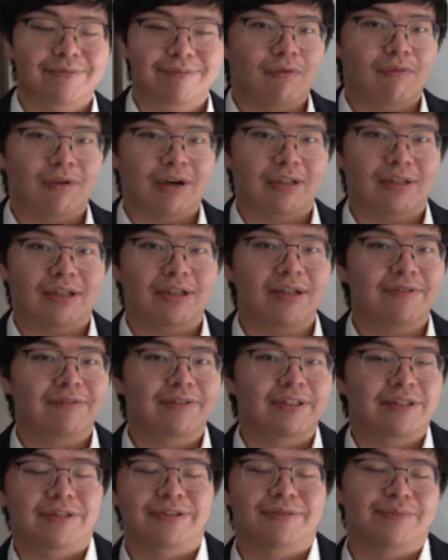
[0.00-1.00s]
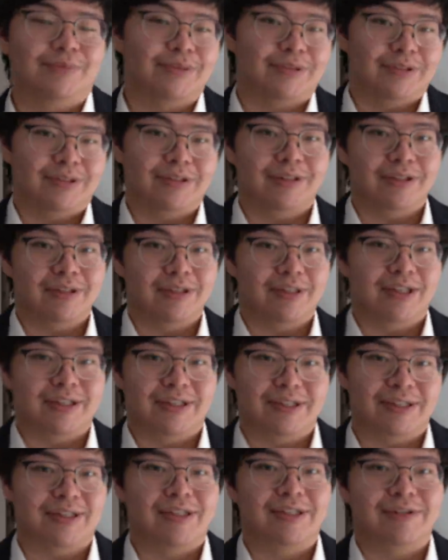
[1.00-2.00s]
What are variables? Let's
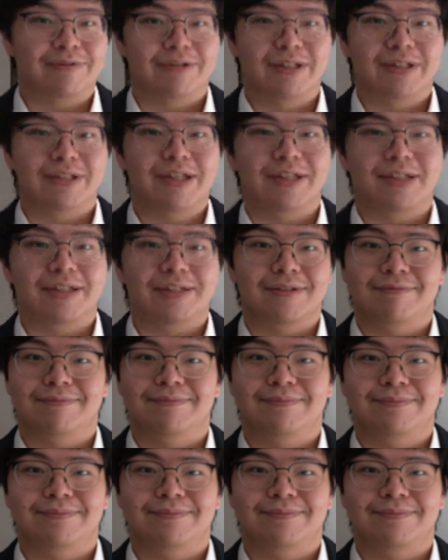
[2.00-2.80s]
start with that.